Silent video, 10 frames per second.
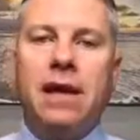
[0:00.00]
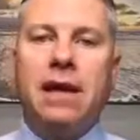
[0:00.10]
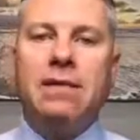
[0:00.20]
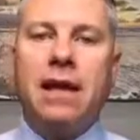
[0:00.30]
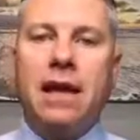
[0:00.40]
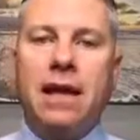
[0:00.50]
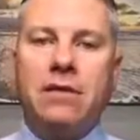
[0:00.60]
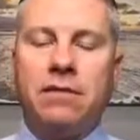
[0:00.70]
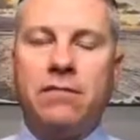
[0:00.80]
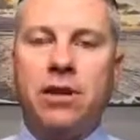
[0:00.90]
is that
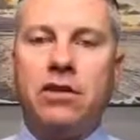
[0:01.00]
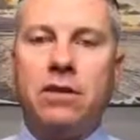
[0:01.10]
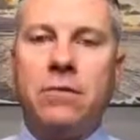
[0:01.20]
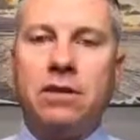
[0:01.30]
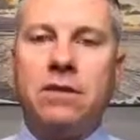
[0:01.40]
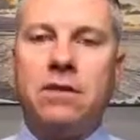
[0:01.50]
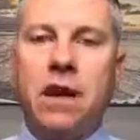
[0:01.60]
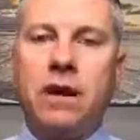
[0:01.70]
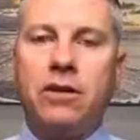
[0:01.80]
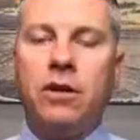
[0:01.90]
as a functional medicine
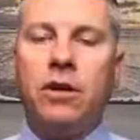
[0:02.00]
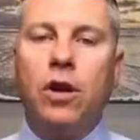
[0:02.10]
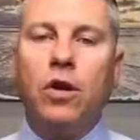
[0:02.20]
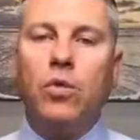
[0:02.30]
doctor,